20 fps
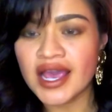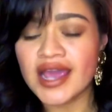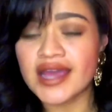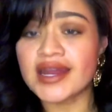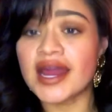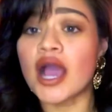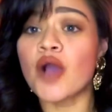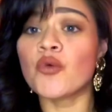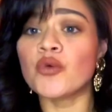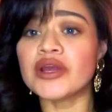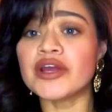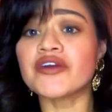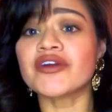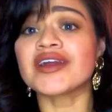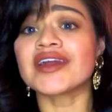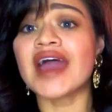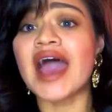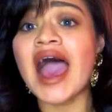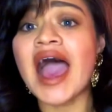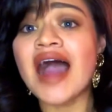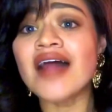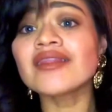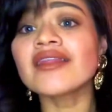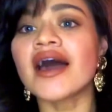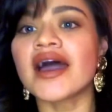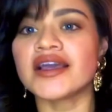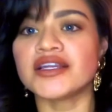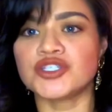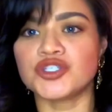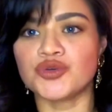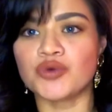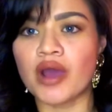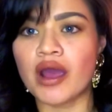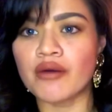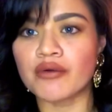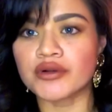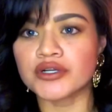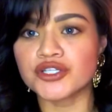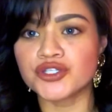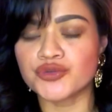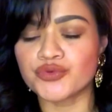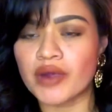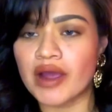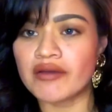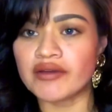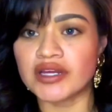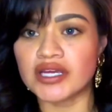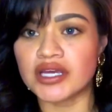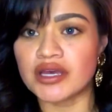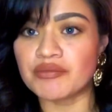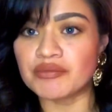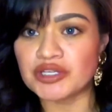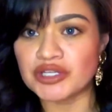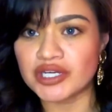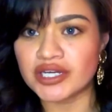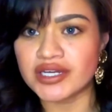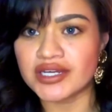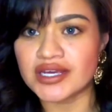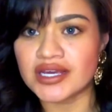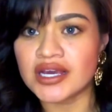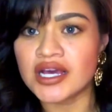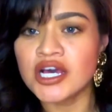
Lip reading: and how we are an ally to our surrounding community,